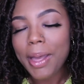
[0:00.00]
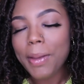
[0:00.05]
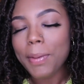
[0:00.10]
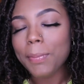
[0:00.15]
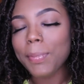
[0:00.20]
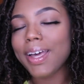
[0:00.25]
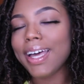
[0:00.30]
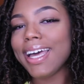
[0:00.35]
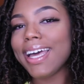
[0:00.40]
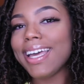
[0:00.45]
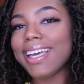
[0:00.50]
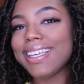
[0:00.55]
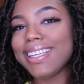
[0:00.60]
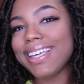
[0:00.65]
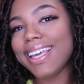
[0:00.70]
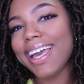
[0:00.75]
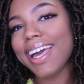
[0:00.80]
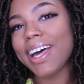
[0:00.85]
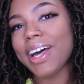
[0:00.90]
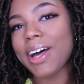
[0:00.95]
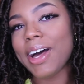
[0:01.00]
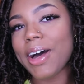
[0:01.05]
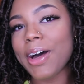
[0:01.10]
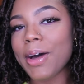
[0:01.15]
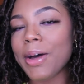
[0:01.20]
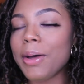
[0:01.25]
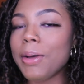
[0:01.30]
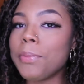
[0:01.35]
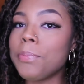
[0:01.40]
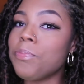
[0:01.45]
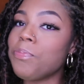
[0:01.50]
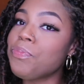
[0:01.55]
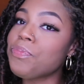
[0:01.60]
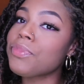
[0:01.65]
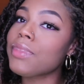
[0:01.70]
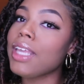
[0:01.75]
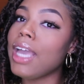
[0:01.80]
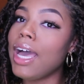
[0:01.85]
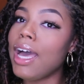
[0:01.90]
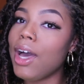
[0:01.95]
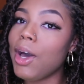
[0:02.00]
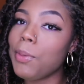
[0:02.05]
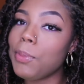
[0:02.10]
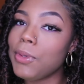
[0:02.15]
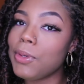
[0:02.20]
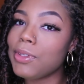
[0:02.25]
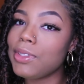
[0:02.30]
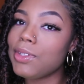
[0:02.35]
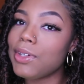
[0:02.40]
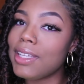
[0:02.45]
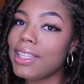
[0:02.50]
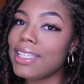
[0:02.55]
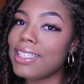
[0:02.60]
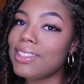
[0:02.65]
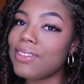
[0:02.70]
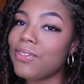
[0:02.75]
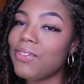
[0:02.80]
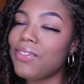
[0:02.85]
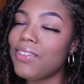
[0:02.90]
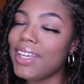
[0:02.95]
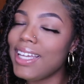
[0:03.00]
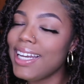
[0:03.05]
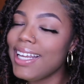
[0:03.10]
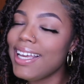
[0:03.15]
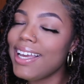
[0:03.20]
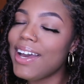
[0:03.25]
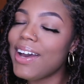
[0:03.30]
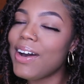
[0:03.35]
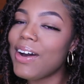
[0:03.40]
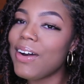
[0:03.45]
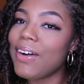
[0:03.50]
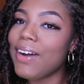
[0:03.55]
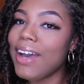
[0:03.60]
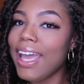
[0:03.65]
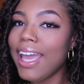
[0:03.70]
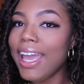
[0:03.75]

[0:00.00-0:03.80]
But yeah, I hope you enjoyed this video,